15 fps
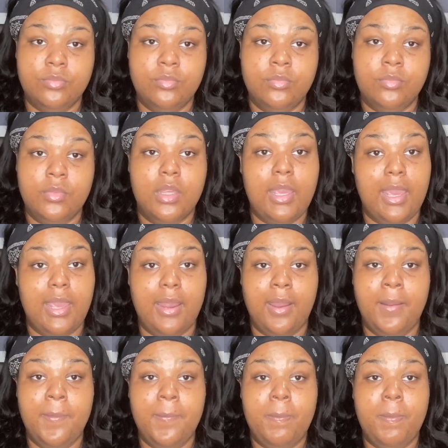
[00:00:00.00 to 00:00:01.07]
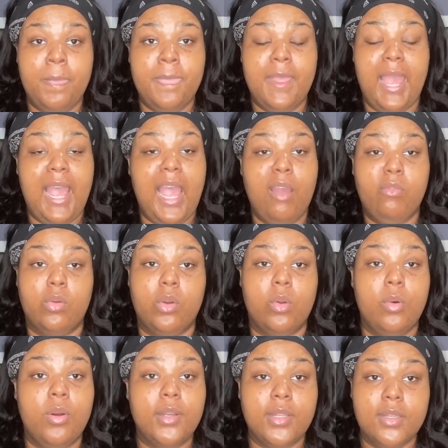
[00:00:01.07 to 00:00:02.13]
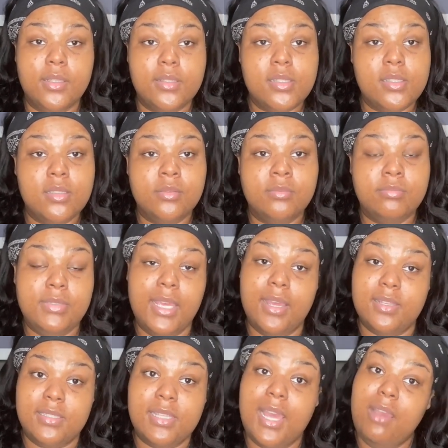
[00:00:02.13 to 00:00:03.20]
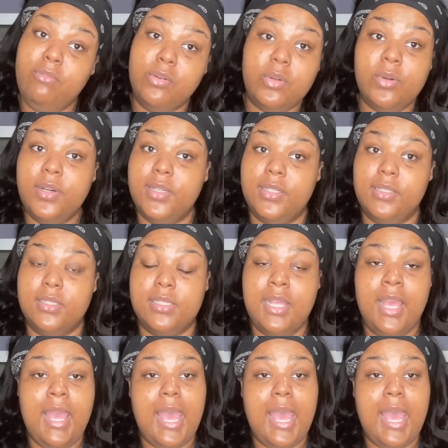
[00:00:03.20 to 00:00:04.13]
Okay? I have recordings. Yes, I have recordings.